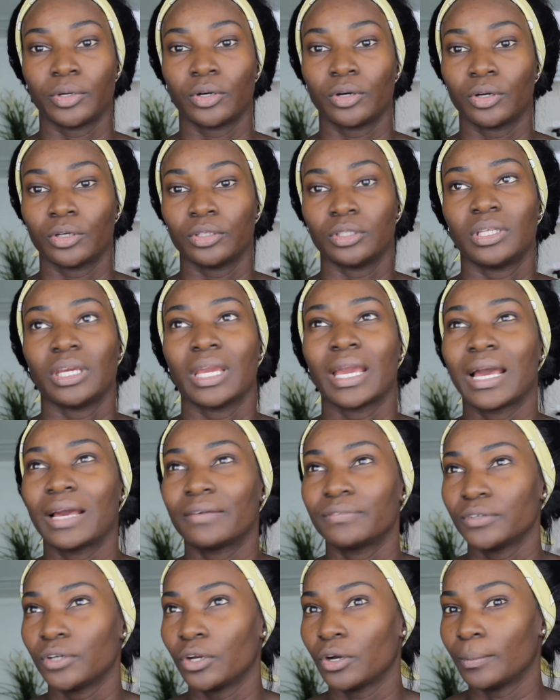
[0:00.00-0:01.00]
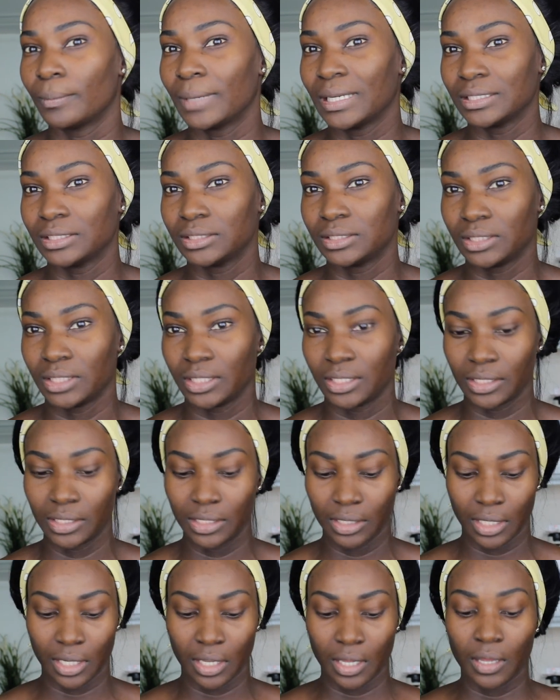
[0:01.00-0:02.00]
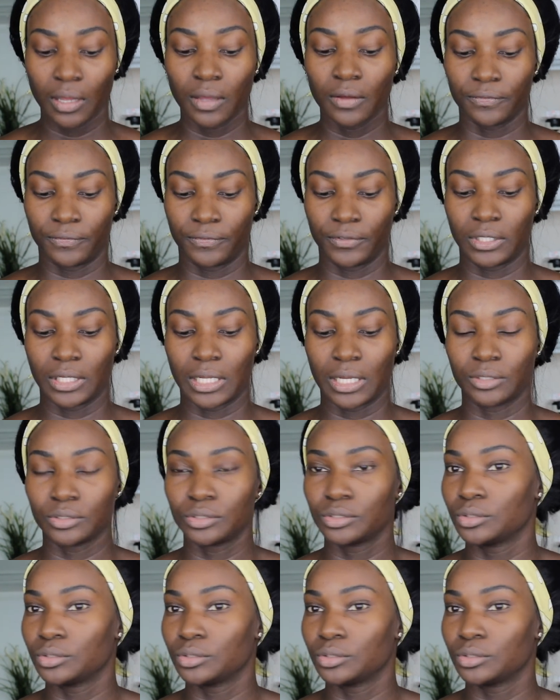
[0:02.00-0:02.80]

but they haven't got my shade for now,